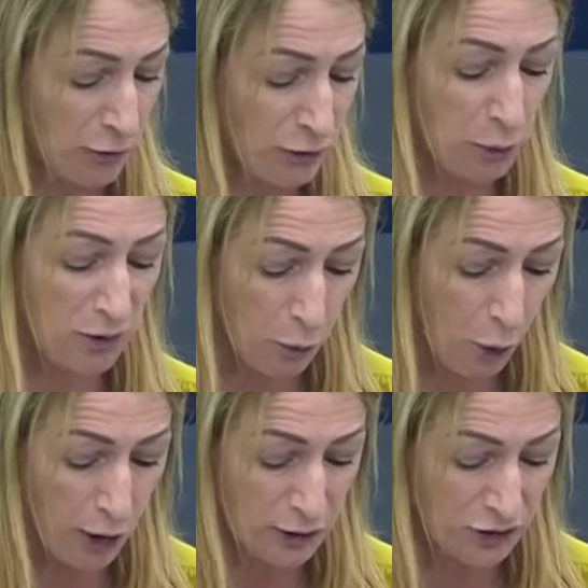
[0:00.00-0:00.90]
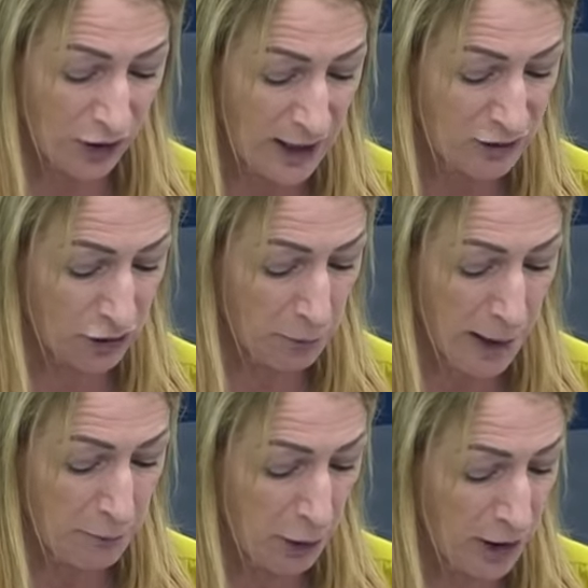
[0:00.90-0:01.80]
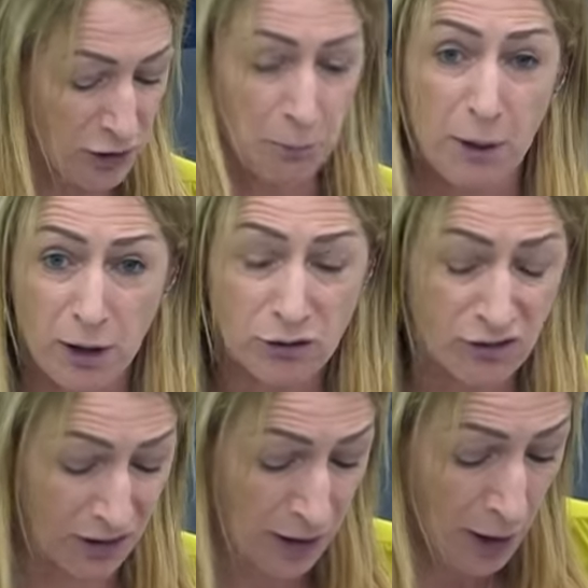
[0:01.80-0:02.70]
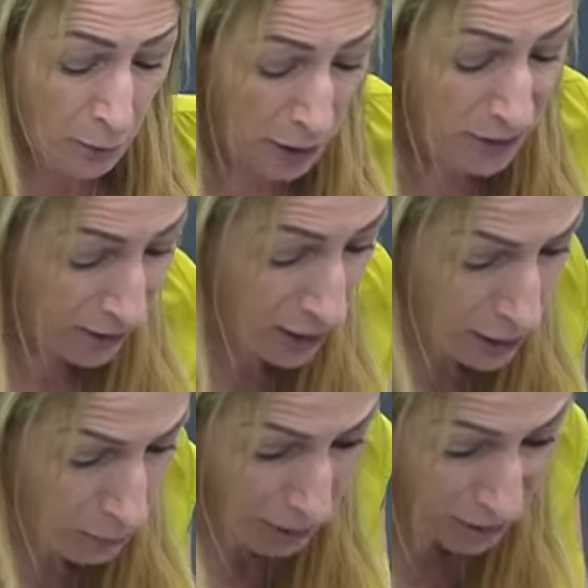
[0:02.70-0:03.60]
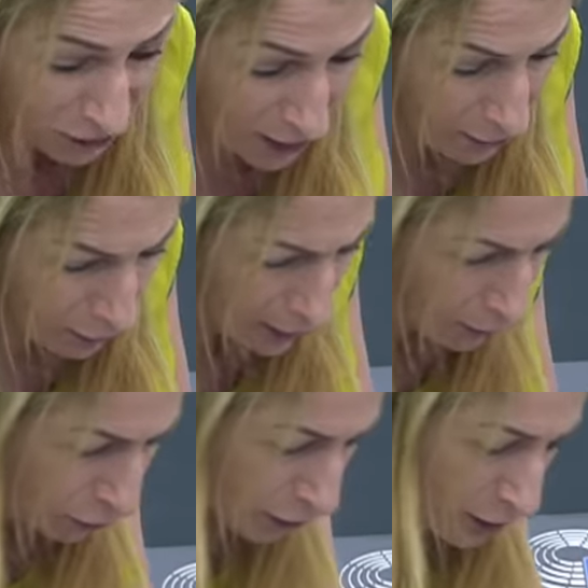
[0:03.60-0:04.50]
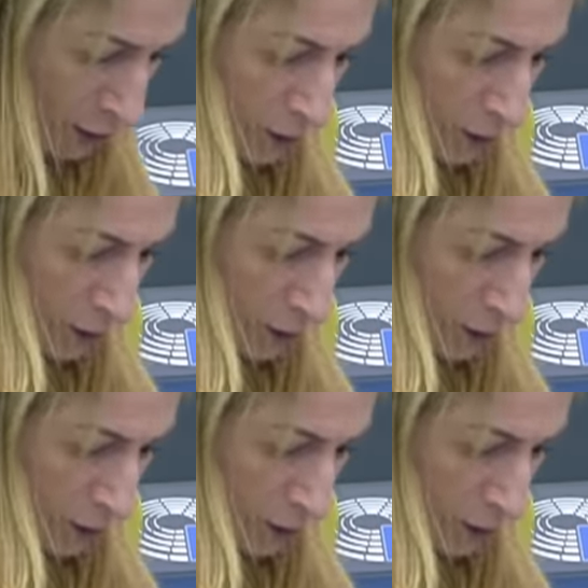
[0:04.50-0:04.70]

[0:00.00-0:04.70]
If there was a World Day to commemorate hypocrisy, we'd certainly be starring in it.